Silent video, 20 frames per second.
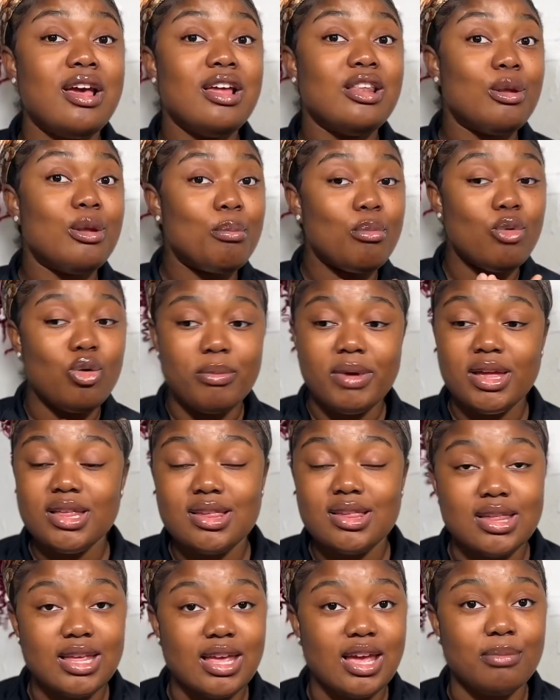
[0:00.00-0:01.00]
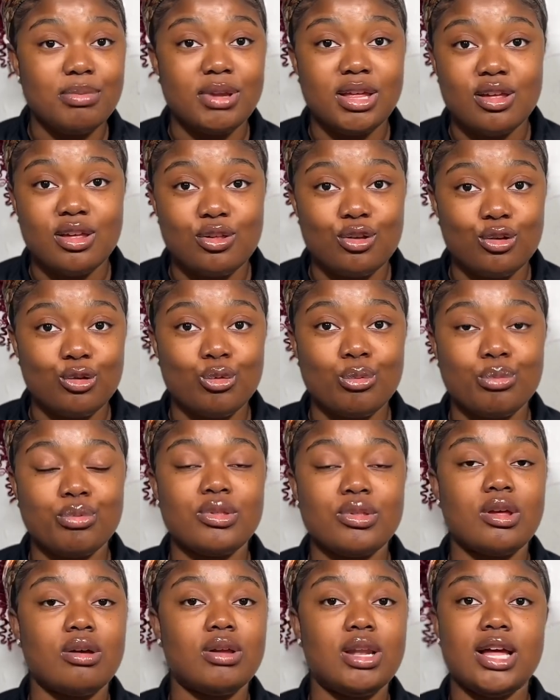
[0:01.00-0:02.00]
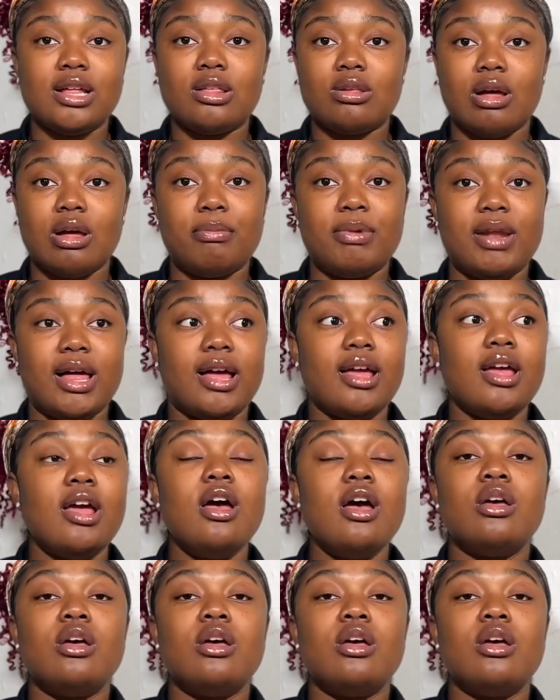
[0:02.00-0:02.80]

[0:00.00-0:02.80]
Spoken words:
moment the application opens, I would like to apply.